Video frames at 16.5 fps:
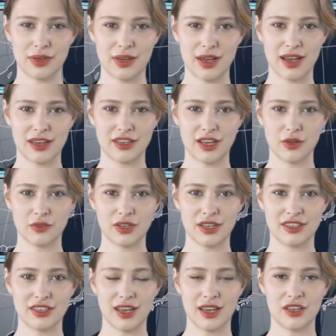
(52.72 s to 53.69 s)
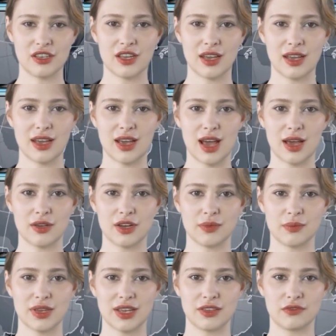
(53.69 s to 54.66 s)
In Southeast Asia,
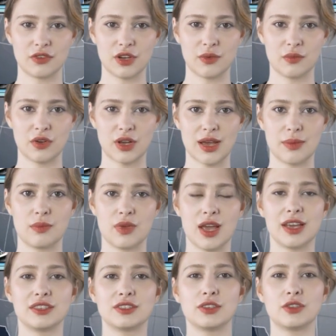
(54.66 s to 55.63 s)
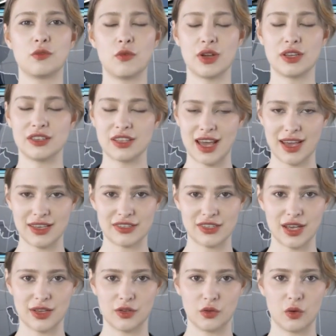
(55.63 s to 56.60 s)
LDPE film grade prices were
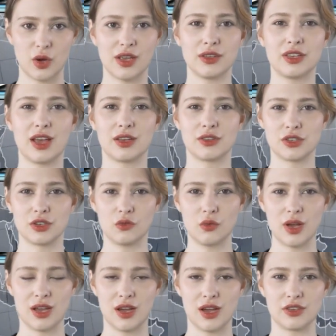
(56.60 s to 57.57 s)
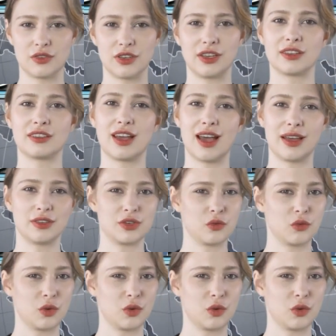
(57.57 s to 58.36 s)
assessed at the $1,110 to